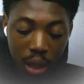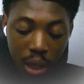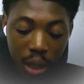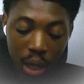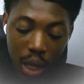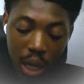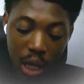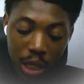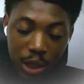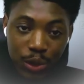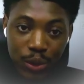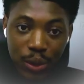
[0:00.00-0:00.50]

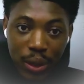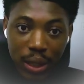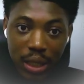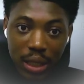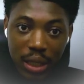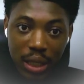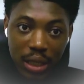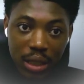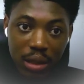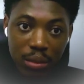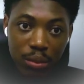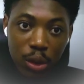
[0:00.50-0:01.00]
actually
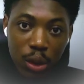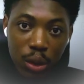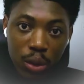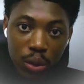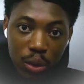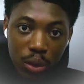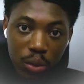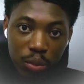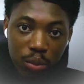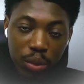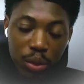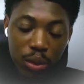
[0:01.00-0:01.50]
there's more
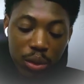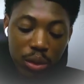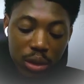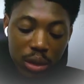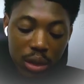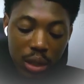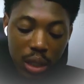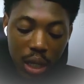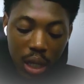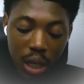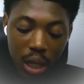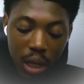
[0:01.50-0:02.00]
robust
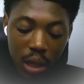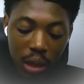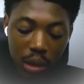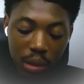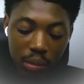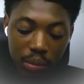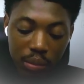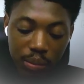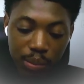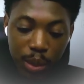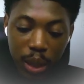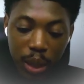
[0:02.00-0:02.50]

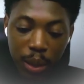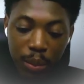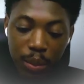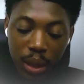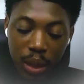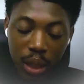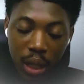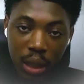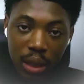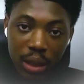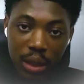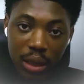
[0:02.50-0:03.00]

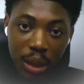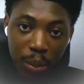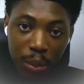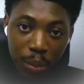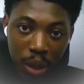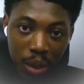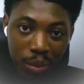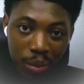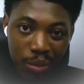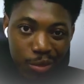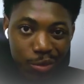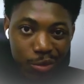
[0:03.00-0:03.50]

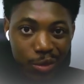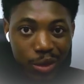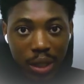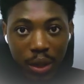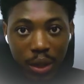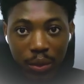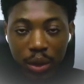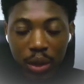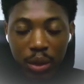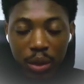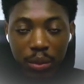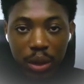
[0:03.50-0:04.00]
deployment, which I
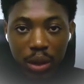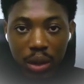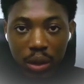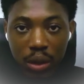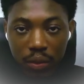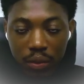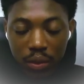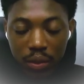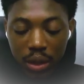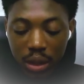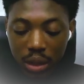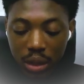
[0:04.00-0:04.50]
will not be
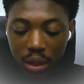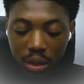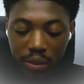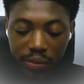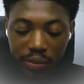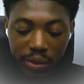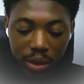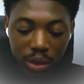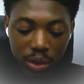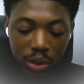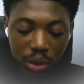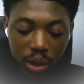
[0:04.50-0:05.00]
covering in this
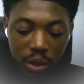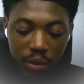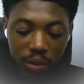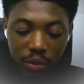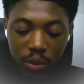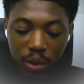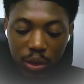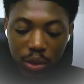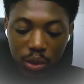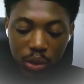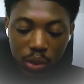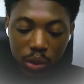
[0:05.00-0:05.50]
video. So if you
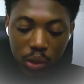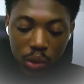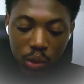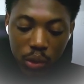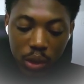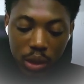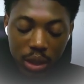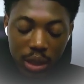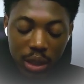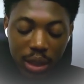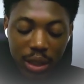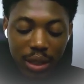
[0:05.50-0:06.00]
want to
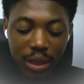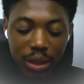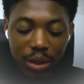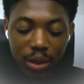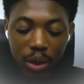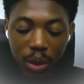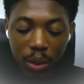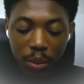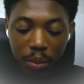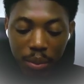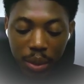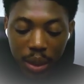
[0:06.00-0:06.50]
see the
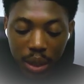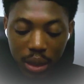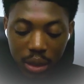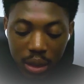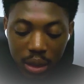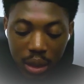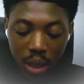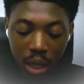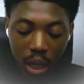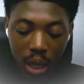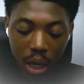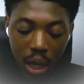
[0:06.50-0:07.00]
complete,
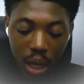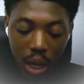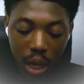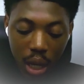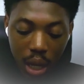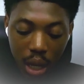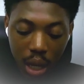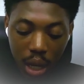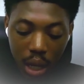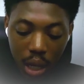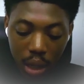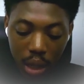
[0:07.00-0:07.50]

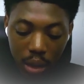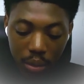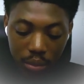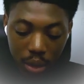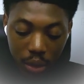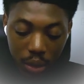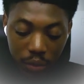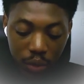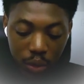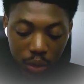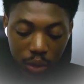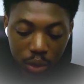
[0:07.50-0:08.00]

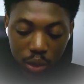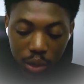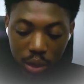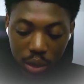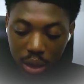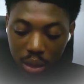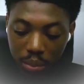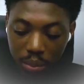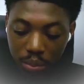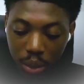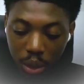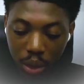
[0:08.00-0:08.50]
if you want to
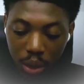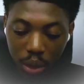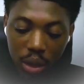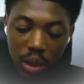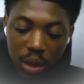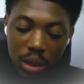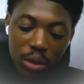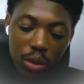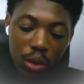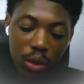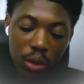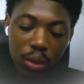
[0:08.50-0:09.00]
deploy
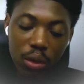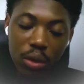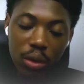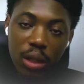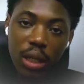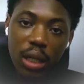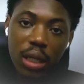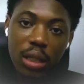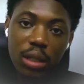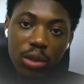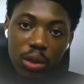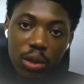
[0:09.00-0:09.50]
it or
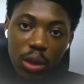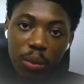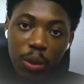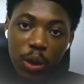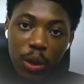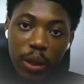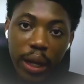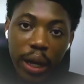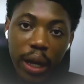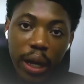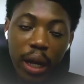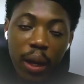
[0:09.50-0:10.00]
get some
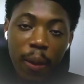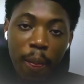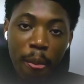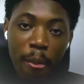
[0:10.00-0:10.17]
other